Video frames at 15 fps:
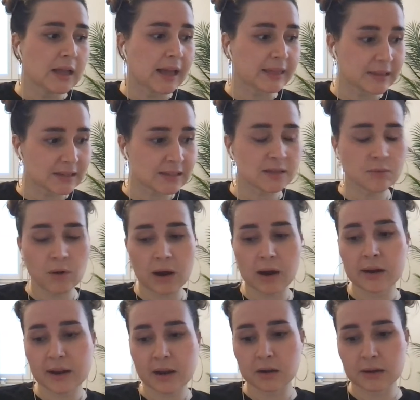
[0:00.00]
And this is
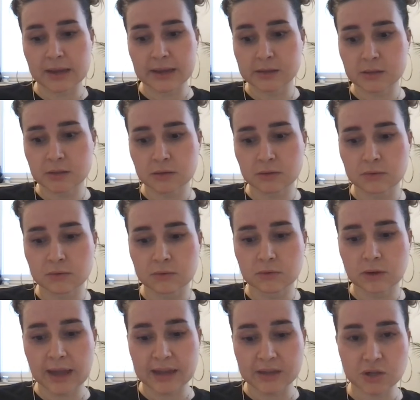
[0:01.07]
where I got
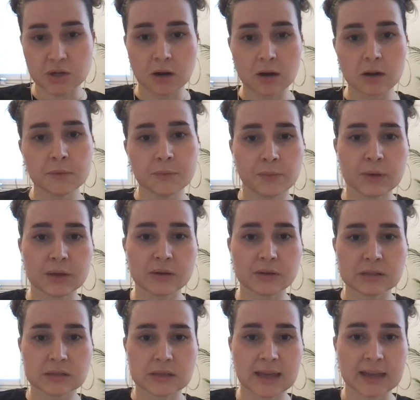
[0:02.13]
into HR,
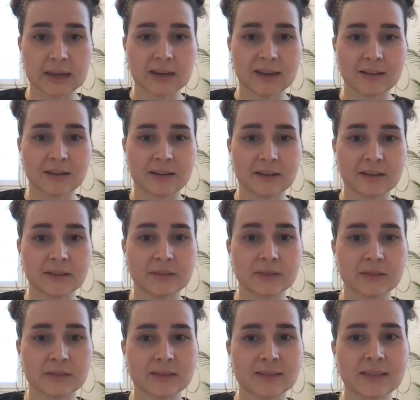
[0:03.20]
because then
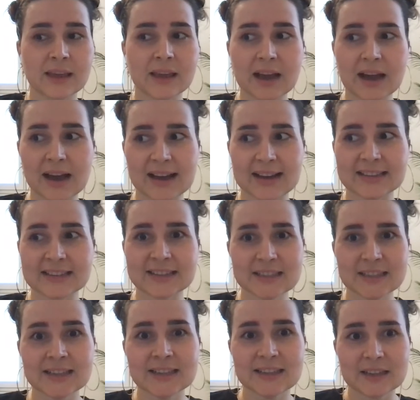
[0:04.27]
they had
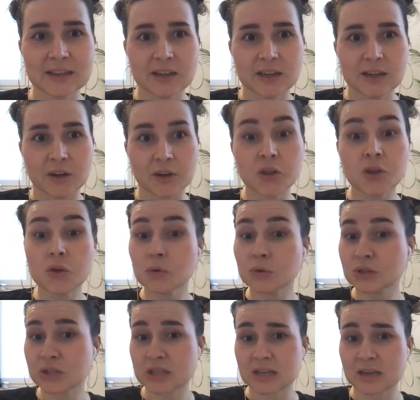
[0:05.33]
a
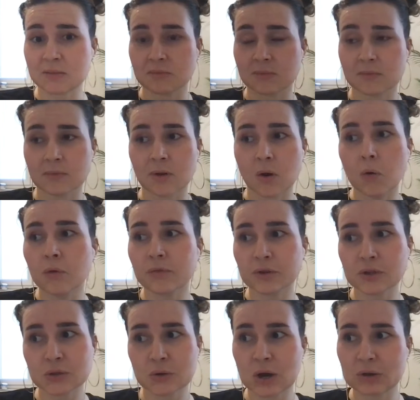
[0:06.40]
huge team, over
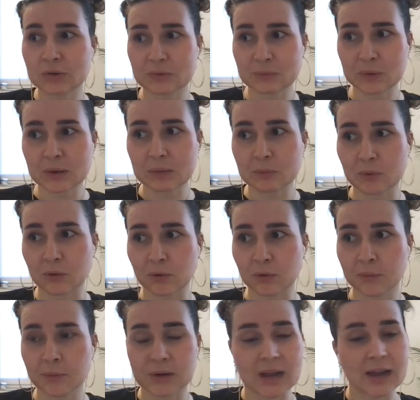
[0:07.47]
200
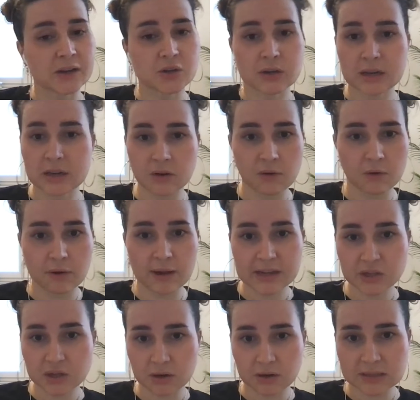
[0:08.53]
people, but actually no
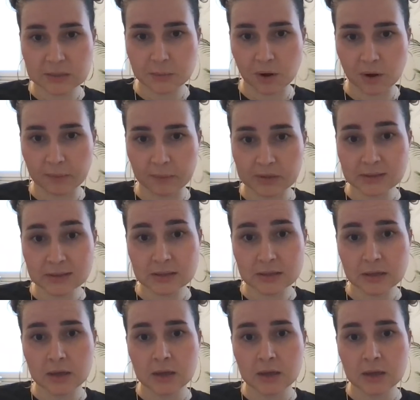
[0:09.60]
HR department.